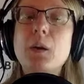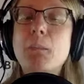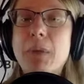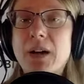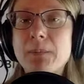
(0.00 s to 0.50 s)

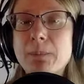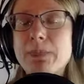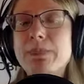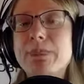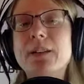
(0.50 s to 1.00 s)
But
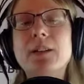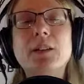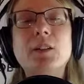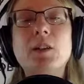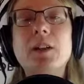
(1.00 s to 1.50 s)

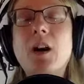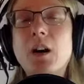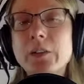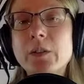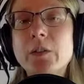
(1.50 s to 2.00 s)
it
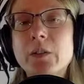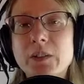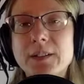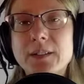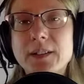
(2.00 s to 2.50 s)
also is
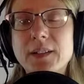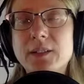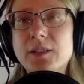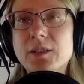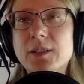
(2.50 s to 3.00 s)
going to
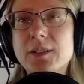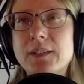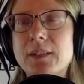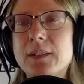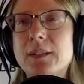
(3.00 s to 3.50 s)
teach you
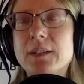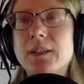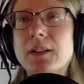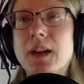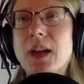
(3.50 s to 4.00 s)
just
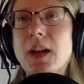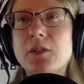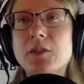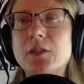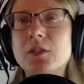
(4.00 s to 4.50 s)

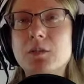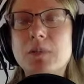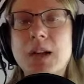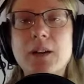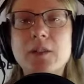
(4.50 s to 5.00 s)
how to
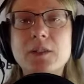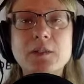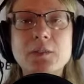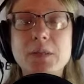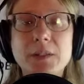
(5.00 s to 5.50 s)

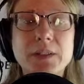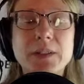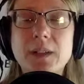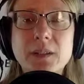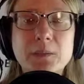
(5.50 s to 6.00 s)
build a
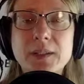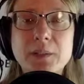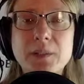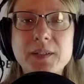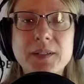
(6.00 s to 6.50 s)

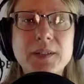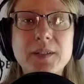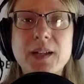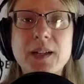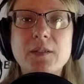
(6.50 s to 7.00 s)
love-based business,
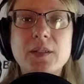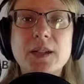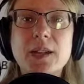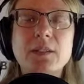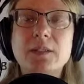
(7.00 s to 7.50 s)
like how to
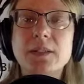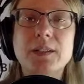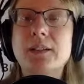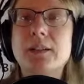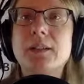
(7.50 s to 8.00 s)

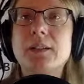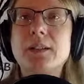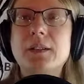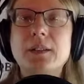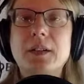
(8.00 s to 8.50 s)
actually
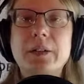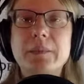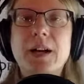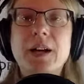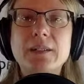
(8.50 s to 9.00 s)

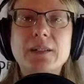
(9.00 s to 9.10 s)
not